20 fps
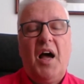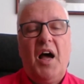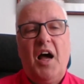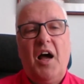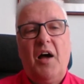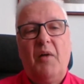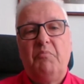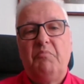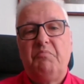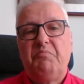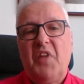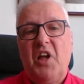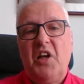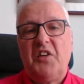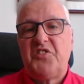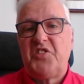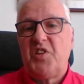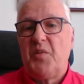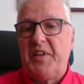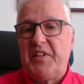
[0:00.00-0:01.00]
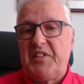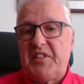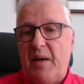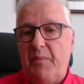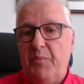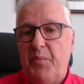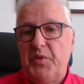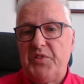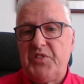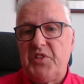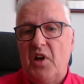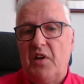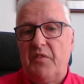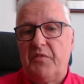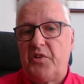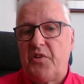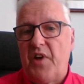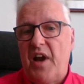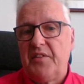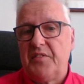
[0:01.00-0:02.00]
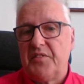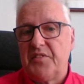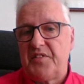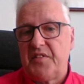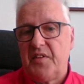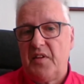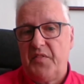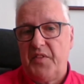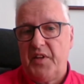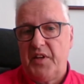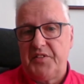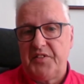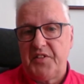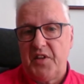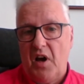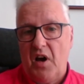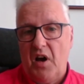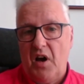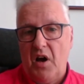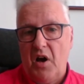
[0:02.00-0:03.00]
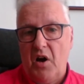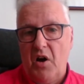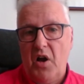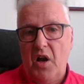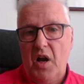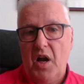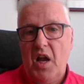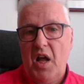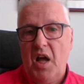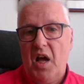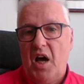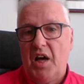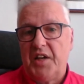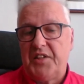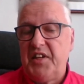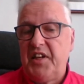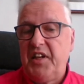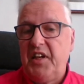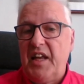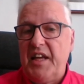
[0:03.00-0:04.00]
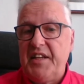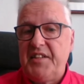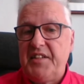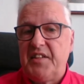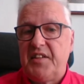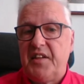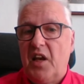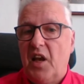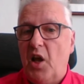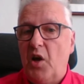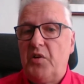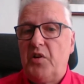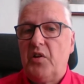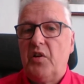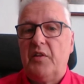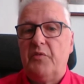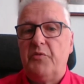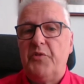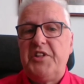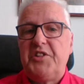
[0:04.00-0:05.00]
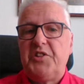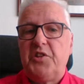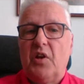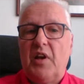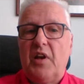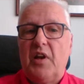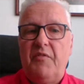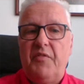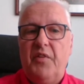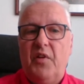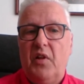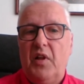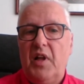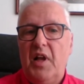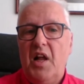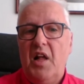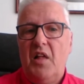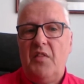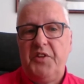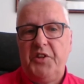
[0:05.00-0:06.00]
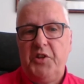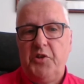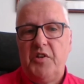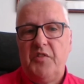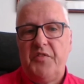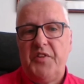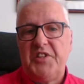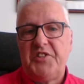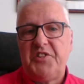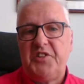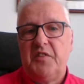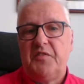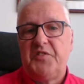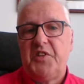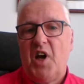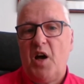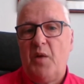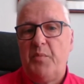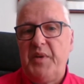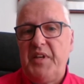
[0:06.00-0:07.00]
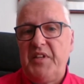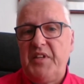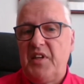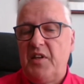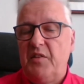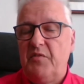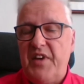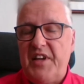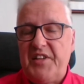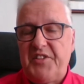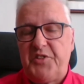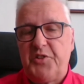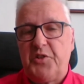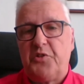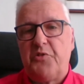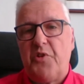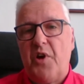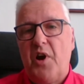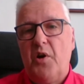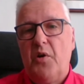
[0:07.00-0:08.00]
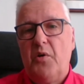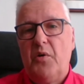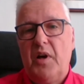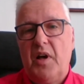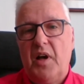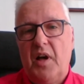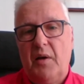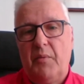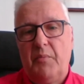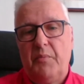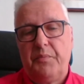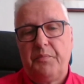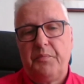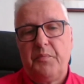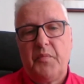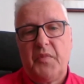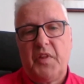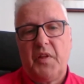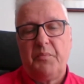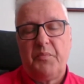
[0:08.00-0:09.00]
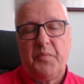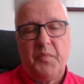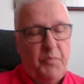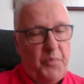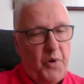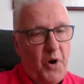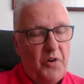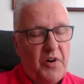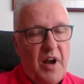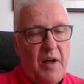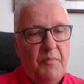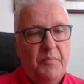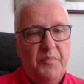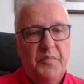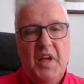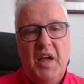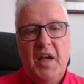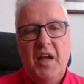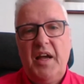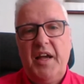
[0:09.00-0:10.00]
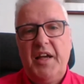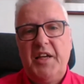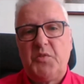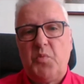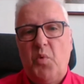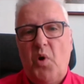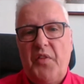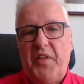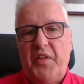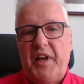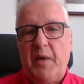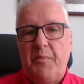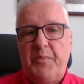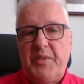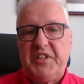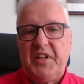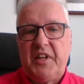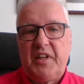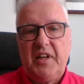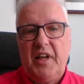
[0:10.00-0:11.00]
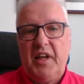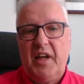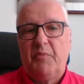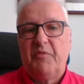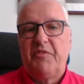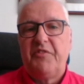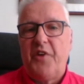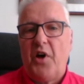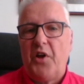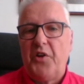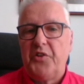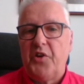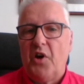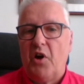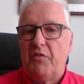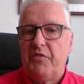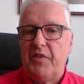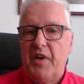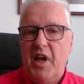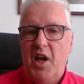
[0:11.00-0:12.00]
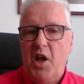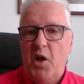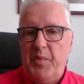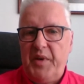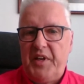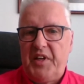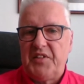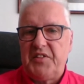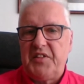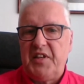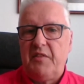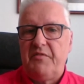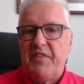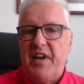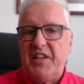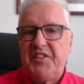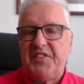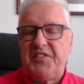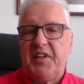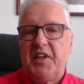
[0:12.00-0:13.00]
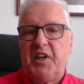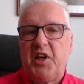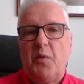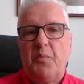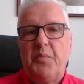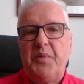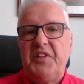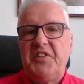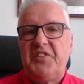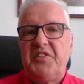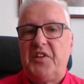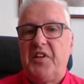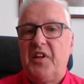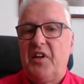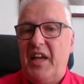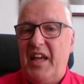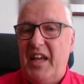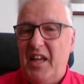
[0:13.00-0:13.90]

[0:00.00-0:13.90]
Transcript: Some examples of grants that are articulated at local and regional level: the University of Derby's Invest to Grow program is one that I particularly am fond of, because it invests in companies that are